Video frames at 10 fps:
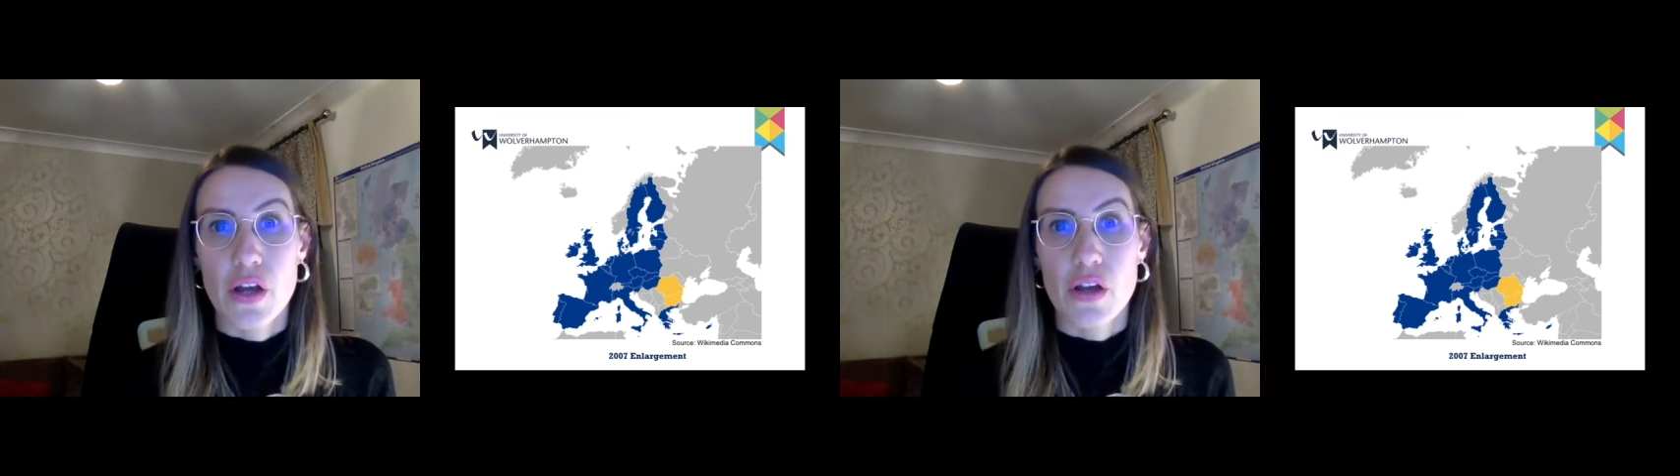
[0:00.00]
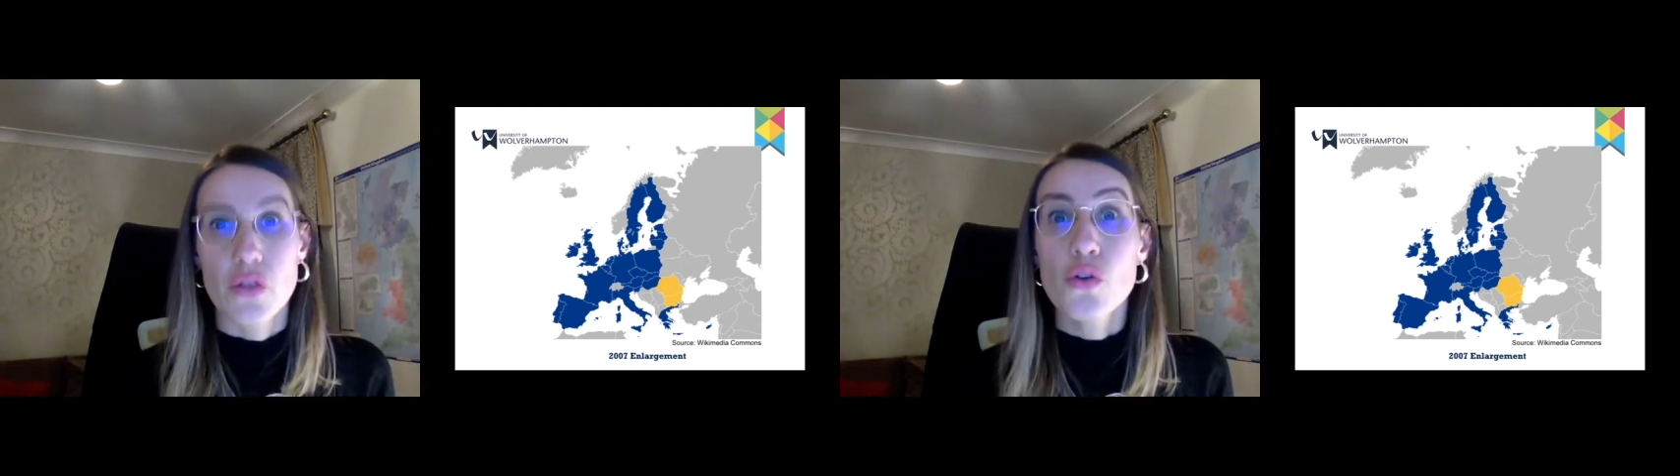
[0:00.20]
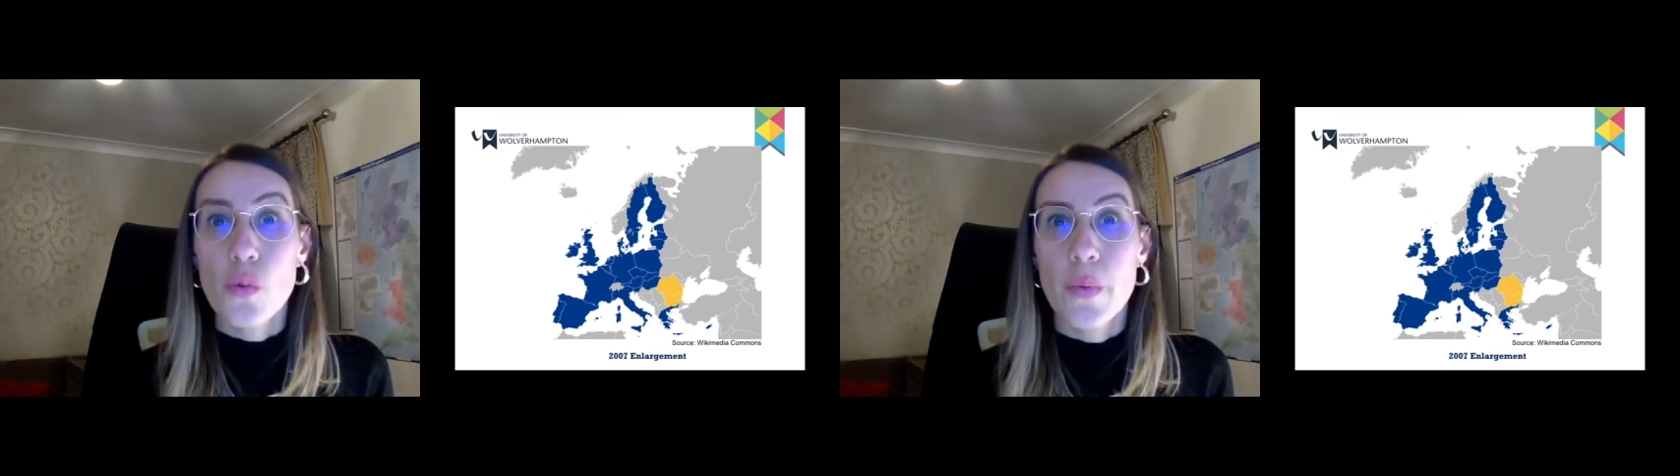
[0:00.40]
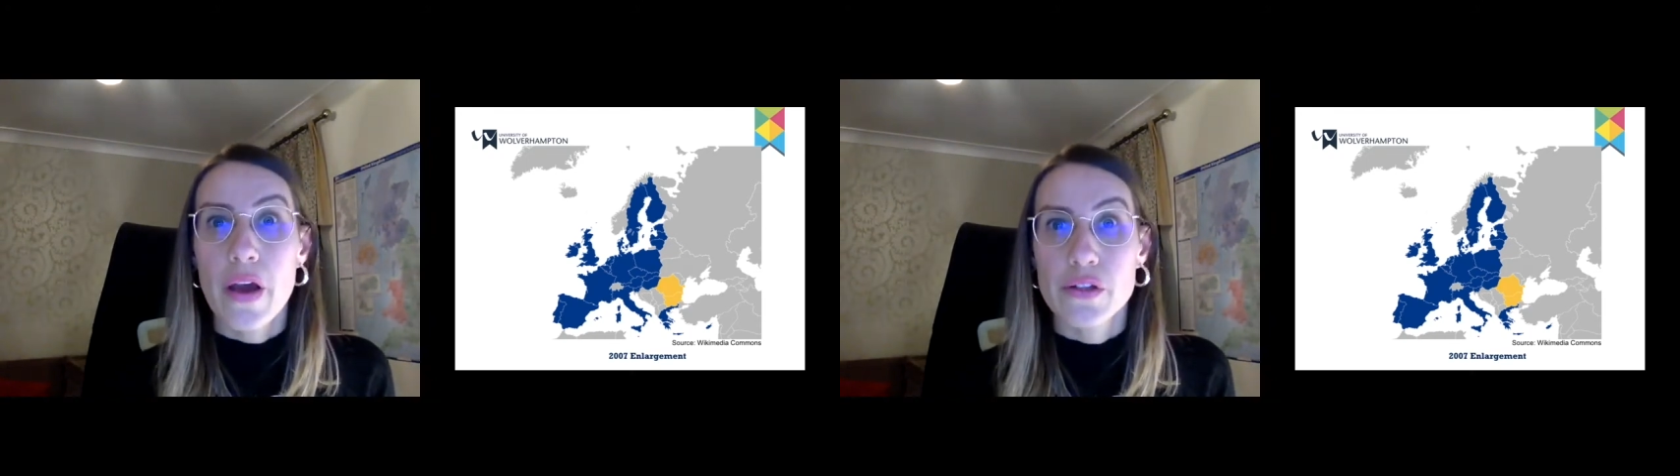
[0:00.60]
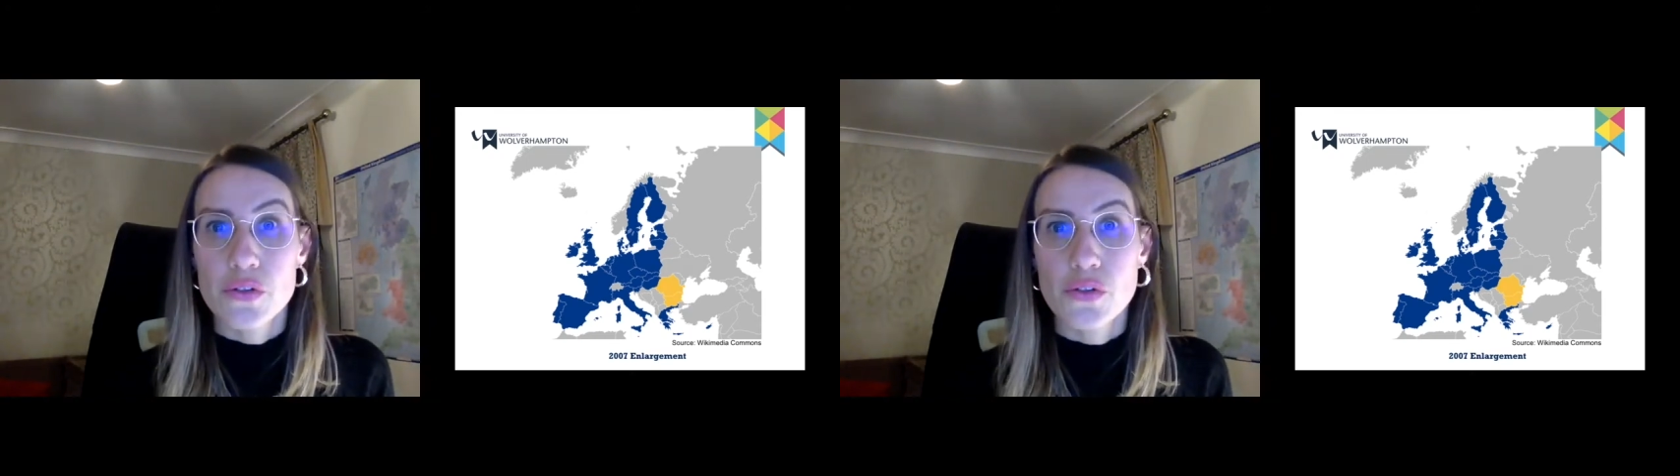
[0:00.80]

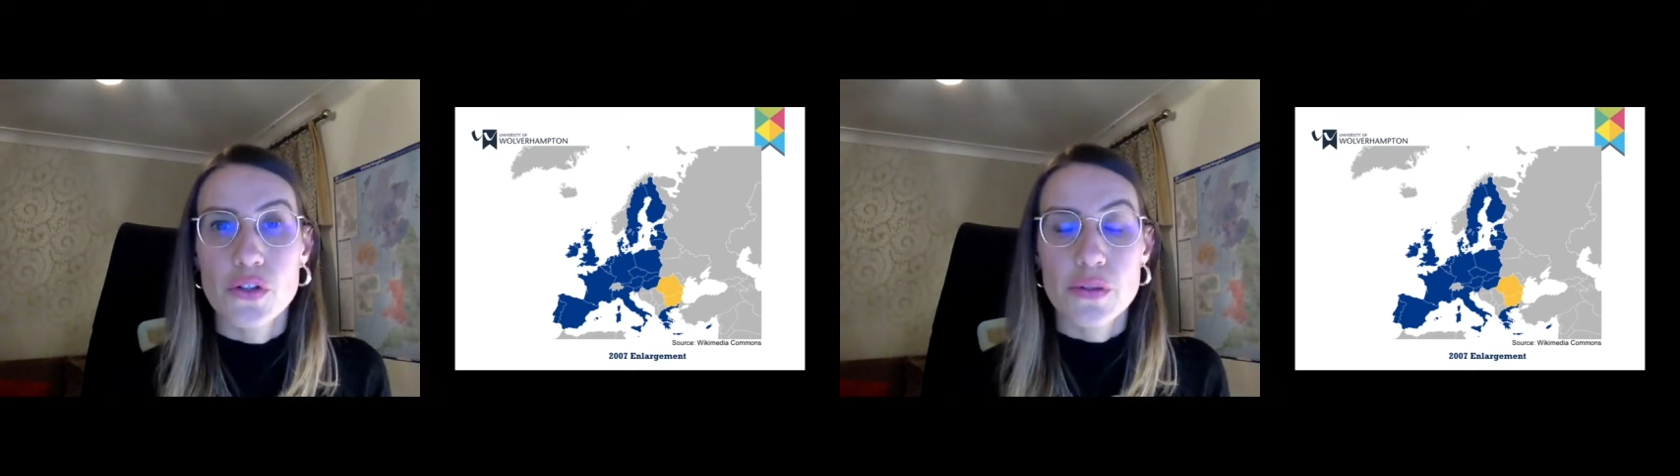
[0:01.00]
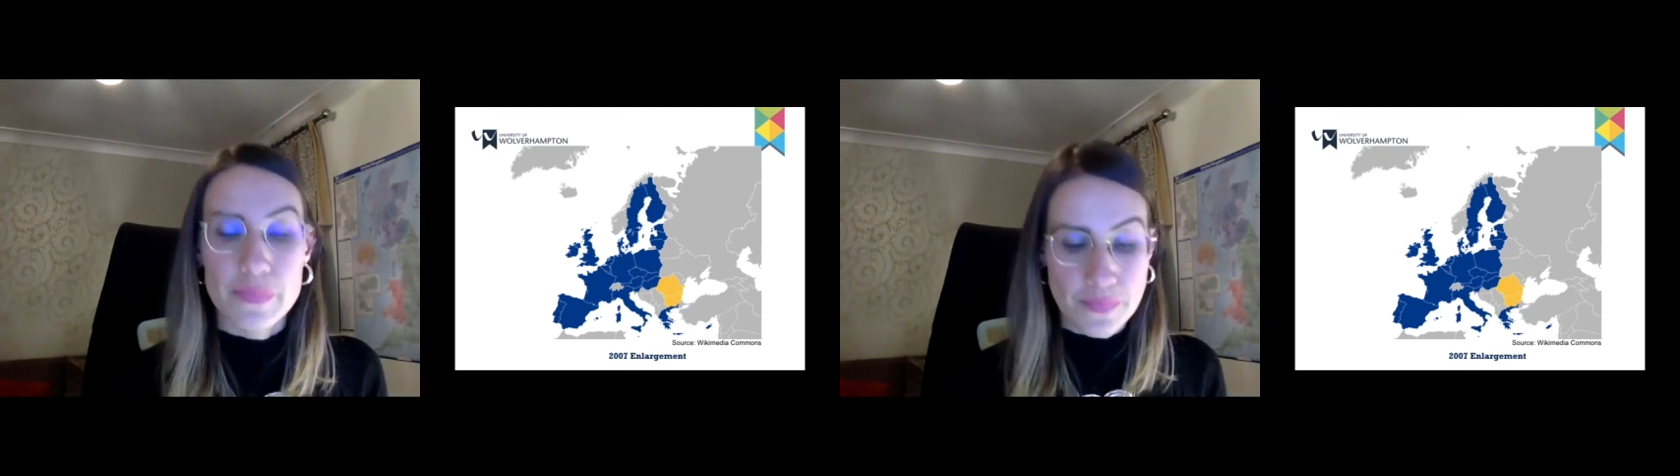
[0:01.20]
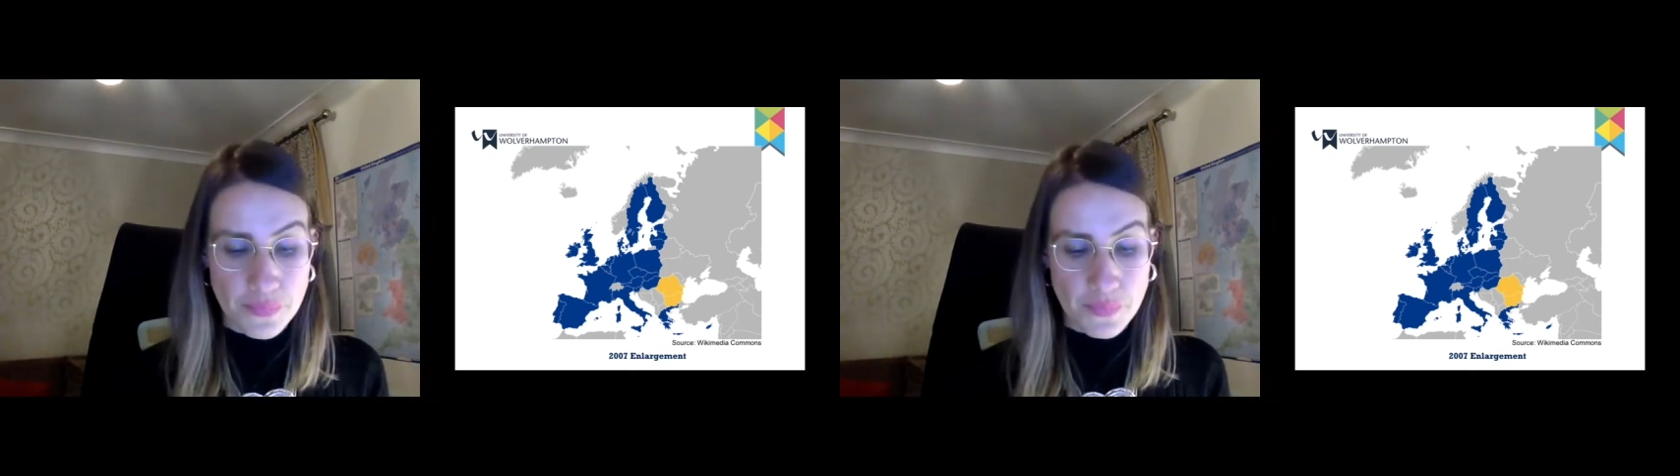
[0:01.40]
European Union.